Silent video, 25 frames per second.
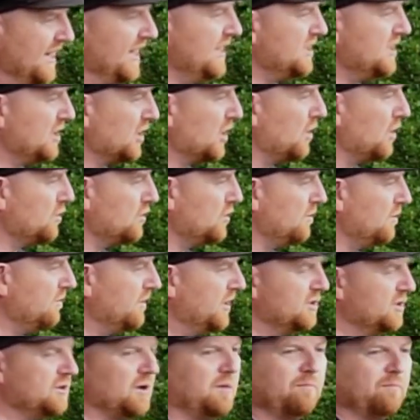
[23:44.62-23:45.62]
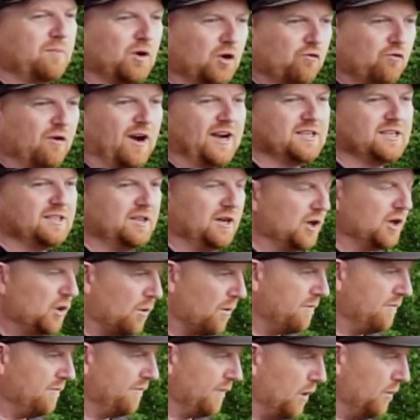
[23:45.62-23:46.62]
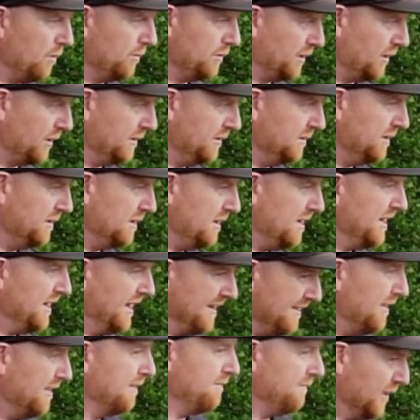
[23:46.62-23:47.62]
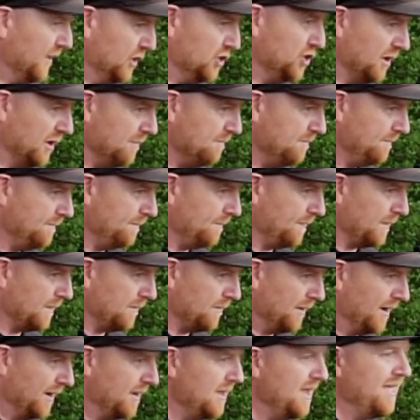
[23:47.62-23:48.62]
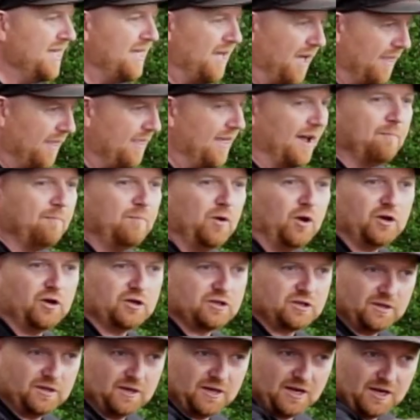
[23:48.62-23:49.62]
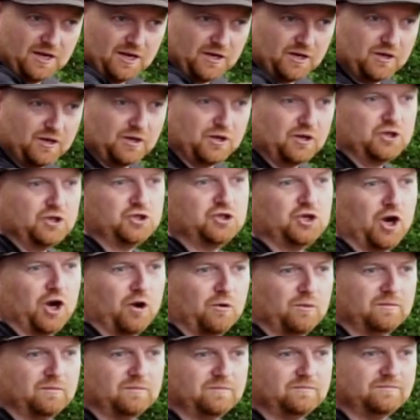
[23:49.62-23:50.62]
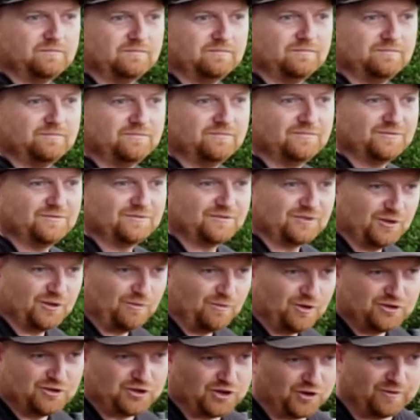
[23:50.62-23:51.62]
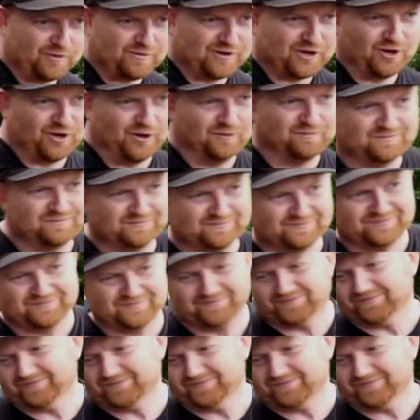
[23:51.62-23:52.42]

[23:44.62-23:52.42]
It needs to go somebody who's progressing and growing forward on in the fishing. Right? And that person is Joe. Come on, Joe, here we come.